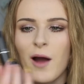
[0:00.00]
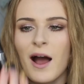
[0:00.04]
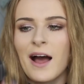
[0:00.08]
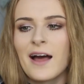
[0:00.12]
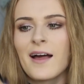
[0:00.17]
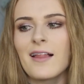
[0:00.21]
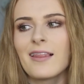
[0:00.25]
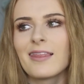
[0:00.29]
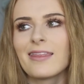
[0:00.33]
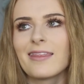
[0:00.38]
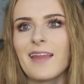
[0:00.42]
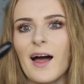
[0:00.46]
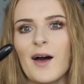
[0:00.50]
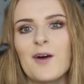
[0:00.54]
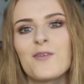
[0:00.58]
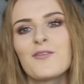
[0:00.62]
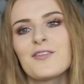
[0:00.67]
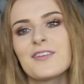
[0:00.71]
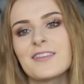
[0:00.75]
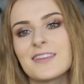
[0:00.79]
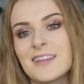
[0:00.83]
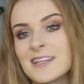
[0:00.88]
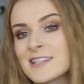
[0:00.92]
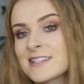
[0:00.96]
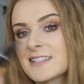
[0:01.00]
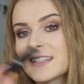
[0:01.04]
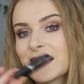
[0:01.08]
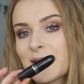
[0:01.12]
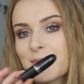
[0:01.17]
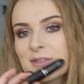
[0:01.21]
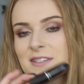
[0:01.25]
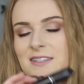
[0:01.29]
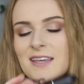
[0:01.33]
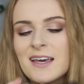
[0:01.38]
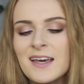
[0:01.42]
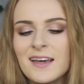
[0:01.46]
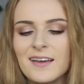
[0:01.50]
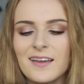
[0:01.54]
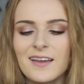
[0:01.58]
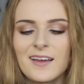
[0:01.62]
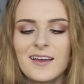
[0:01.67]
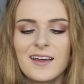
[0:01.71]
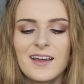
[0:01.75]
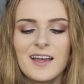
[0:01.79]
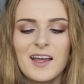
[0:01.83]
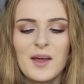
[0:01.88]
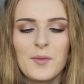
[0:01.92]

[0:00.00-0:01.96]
I love this lipstick.